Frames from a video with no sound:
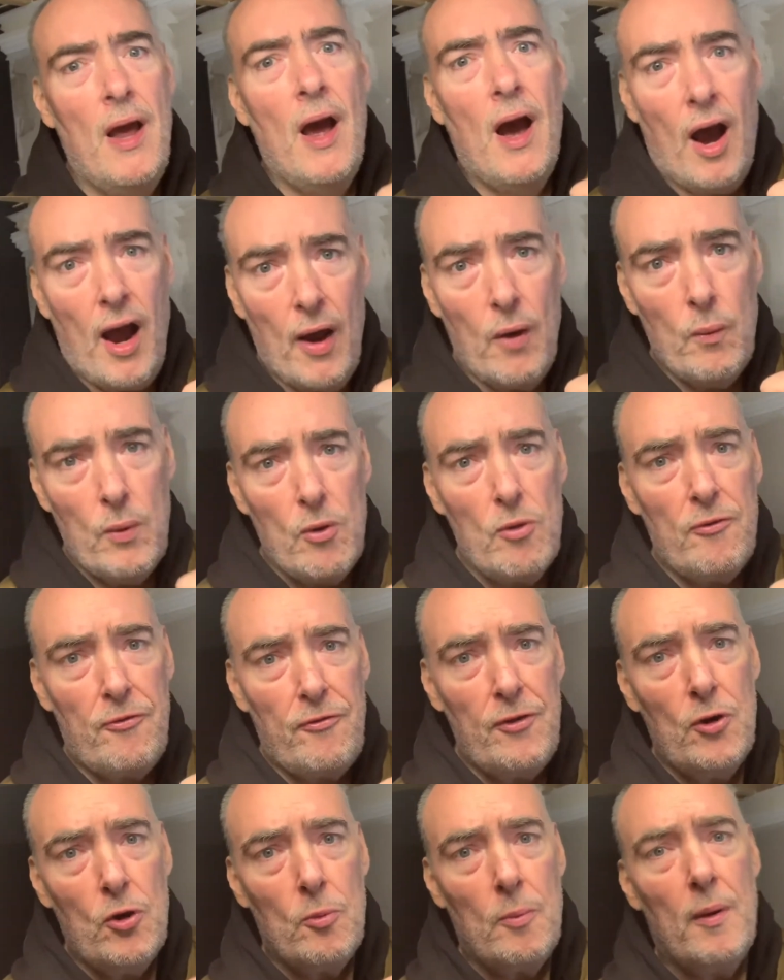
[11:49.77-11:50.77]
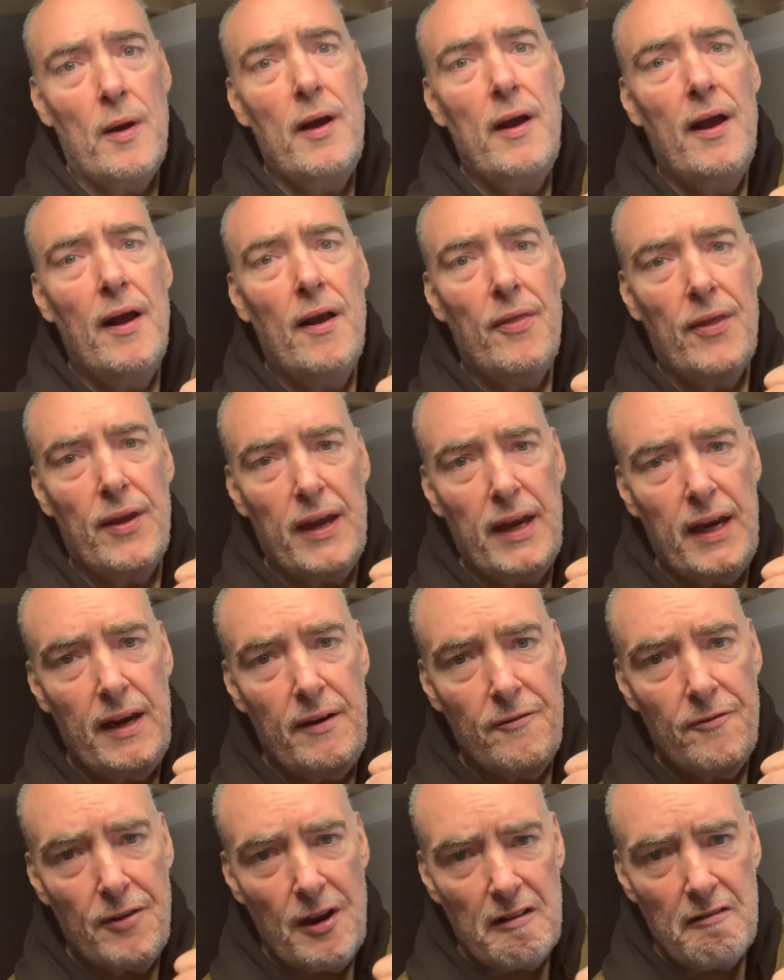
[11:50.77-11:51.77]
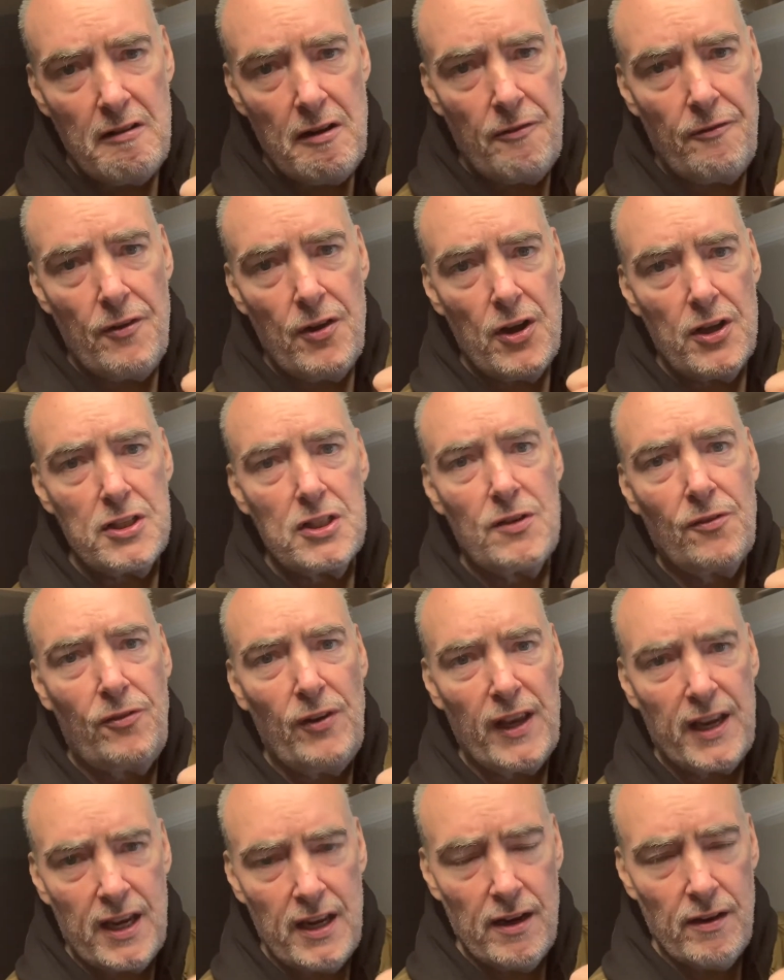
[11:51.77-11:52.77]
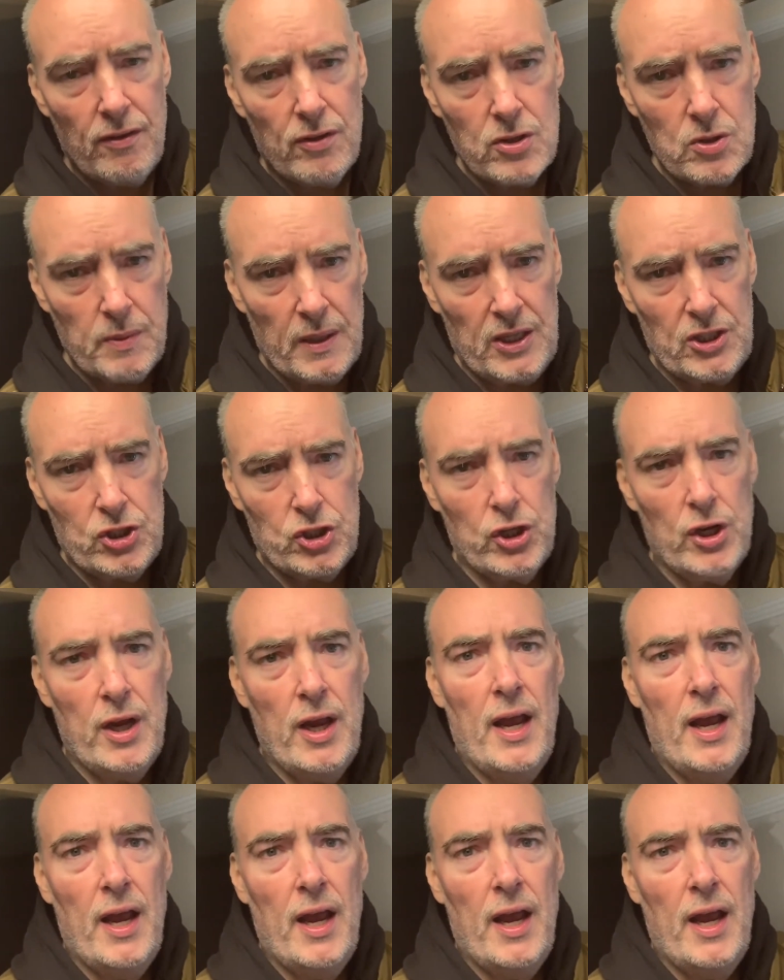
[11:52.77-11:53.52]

I will film the very first flicking of the switch.